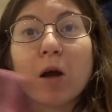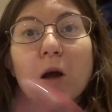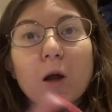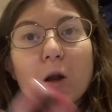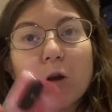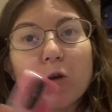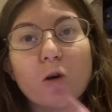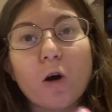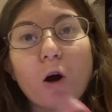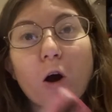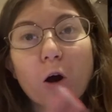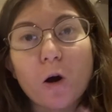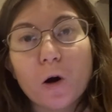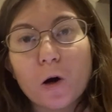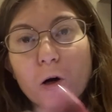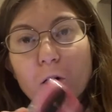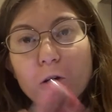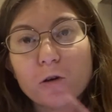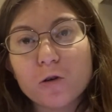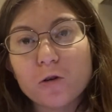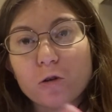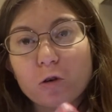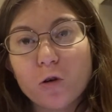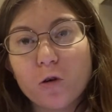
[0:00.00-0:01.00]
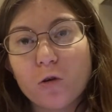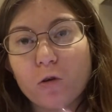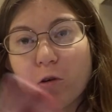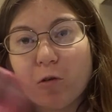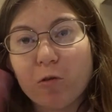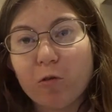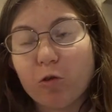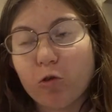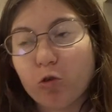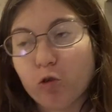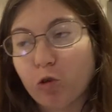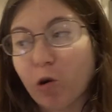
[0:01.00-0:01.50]
It's hard, so
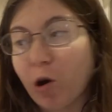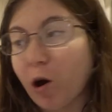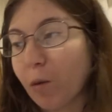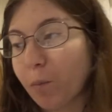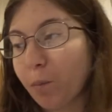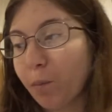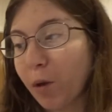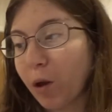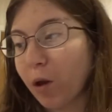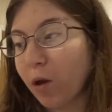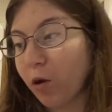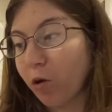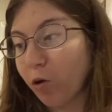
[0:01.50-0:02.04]
if you drop it,